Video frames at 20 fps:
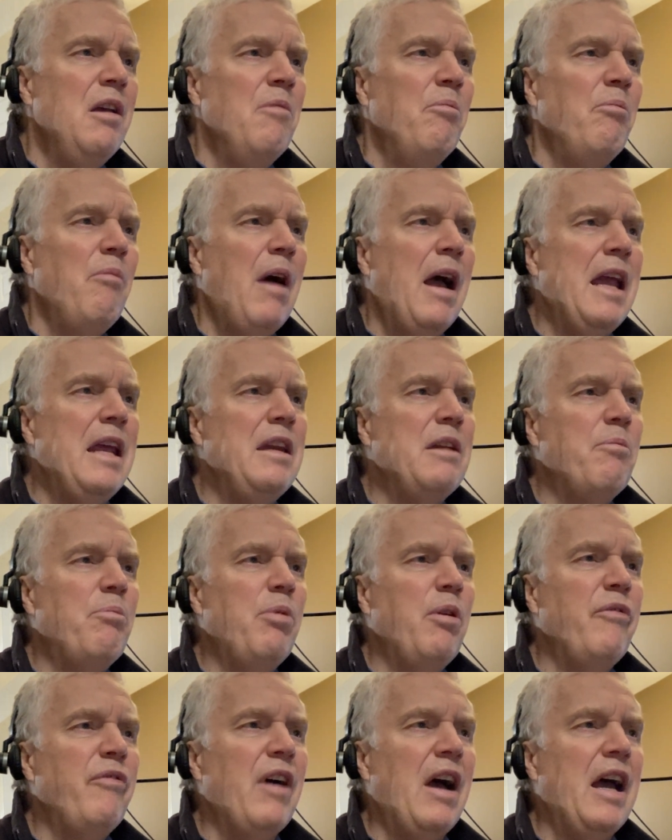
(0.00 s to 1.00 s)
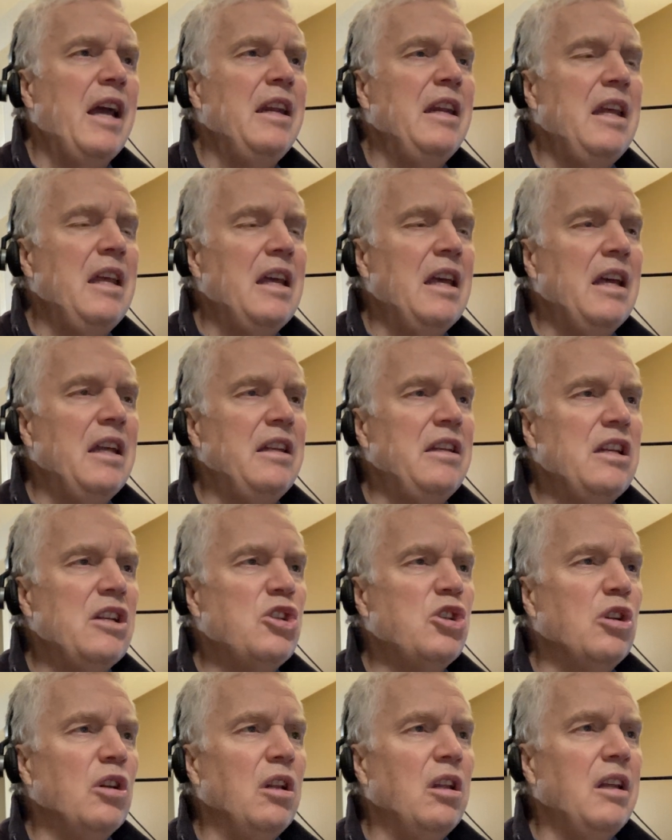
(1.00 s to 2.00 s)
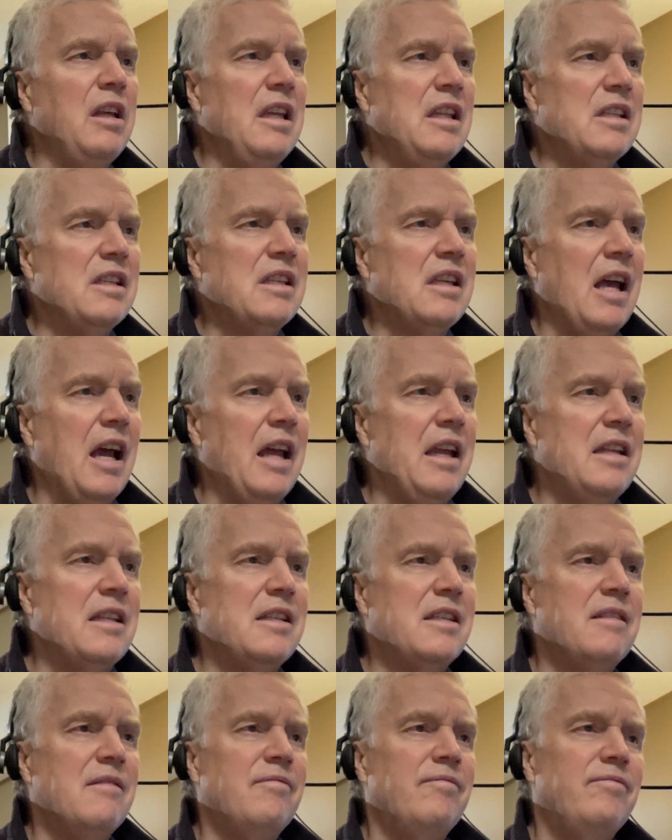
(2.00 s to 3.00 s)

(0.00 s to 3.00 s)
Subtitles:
might provide additional insights.